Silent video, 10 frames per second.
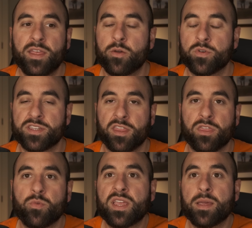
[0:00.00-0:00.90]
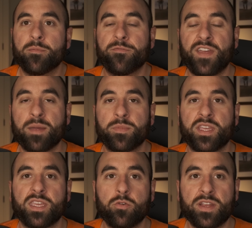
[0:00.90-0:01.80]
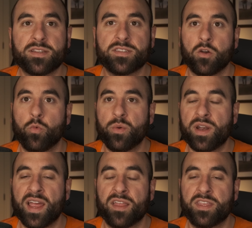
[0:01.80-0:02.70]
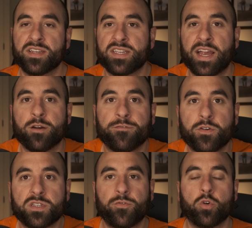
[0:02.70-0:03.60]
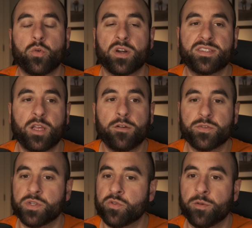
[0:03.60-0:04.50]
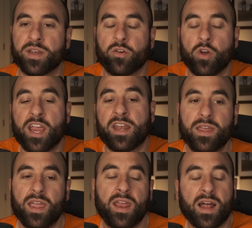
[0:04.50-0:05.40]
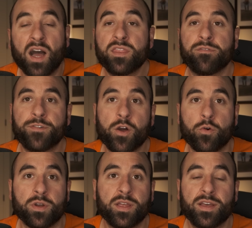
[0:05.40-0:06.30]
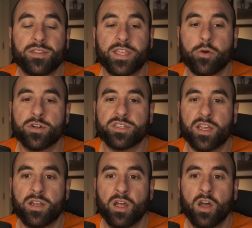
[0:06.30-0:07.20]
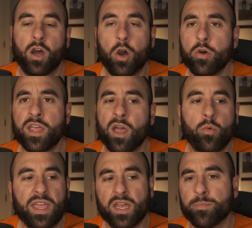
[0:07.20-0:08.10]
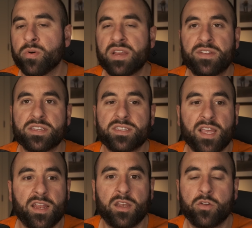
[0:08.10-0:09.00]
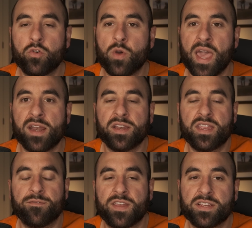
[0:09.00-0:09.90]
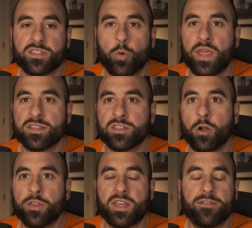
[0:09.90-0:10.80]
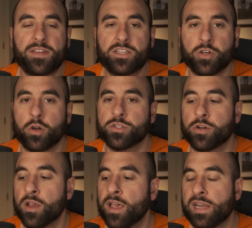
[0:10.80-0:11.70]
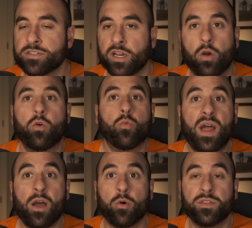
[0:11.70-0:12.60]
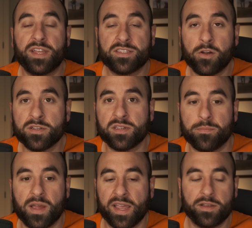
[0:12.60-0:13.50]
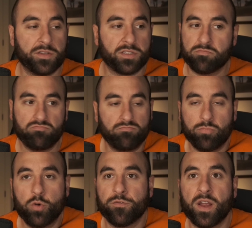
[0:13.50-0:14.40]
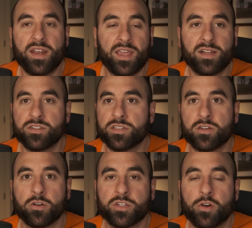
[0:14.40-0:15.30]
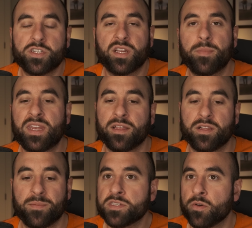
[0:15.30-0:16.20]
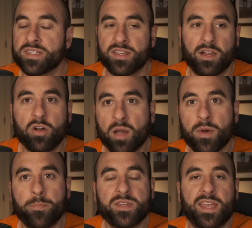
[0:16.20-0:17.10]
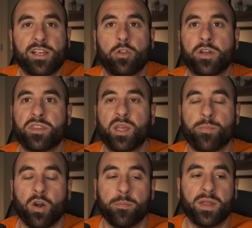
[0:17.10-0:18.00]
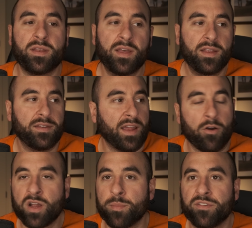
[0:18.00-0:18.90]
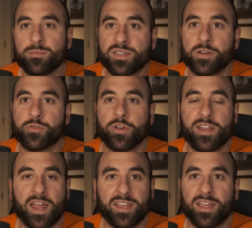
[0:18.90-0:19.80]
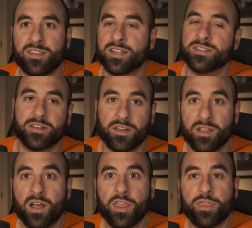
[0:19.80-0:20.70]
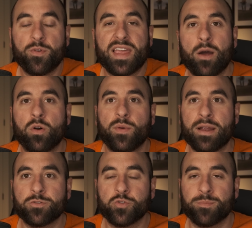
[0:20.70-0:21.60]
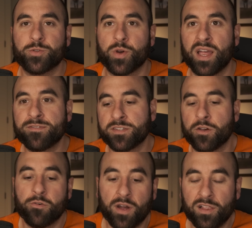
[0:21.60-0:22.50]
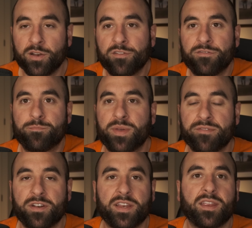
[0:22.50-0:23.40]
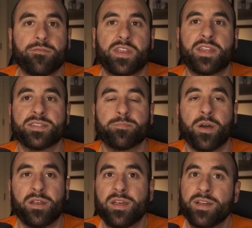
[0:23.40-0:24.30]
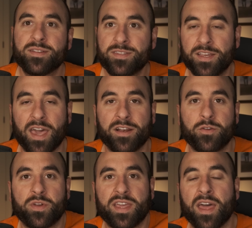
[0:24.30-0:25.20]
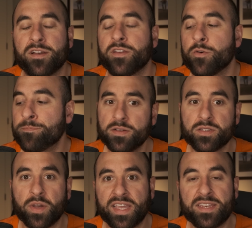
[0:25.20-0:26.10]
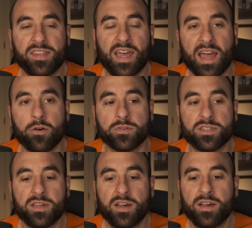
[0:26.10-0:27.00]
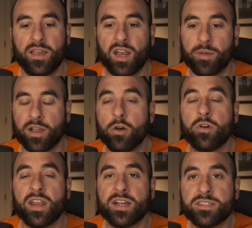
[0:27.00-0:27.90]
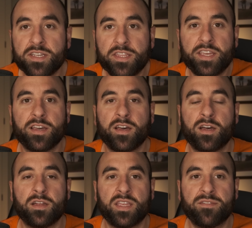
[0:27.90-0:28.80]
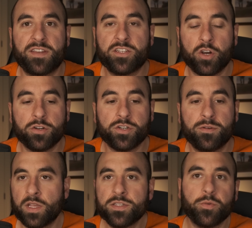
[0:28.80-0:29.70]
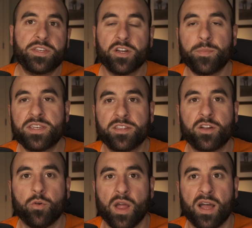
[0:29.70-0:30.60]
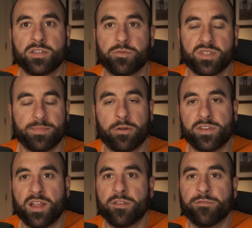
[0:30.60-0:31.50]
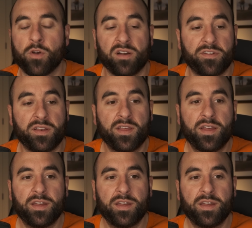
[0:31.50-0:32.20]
It was a 3-family unit, we would have had the entire first floor to ourselves, which would have been great. And on the phone, the owner said, "Oh yeah, we had a previous tenant who had an EV, so we installed an EV charger." And I was like, wow, that's awesome. I can just move right in and just start charging immediately. So I said, I'll come up and take a look at the apartment. Now, coming from central Connecticut, that's a 3-hour round trip drive, so a little bit of an inconvenience, but you got to do what you got to do. So I get to the house, and I'm like, oh, can I see the EV charger? So he took me to the garage. It was mounted on the front of it.